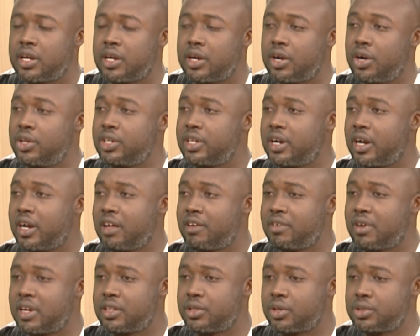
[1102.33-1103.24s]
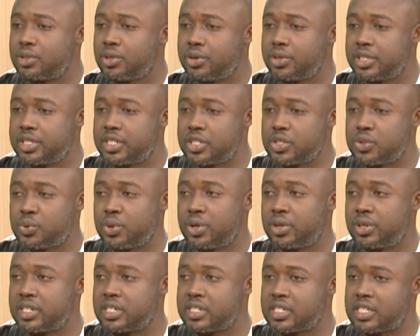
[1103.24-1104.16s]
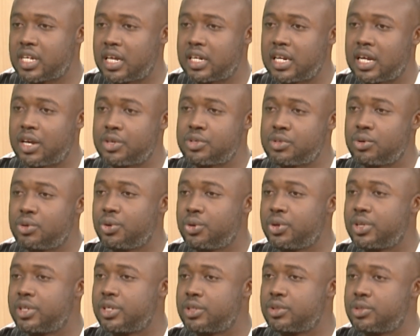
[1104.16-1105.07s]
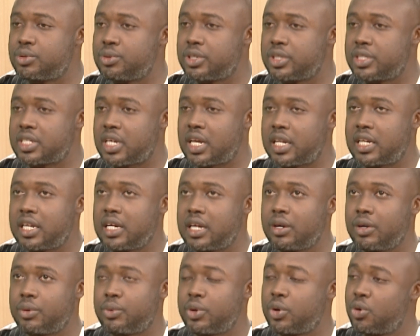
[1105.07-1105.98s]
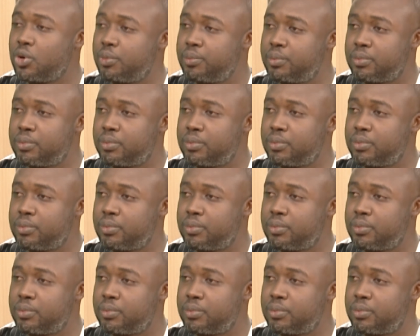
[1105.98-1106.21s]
All the relevant authorities, we understand, are also looking into it, and we hope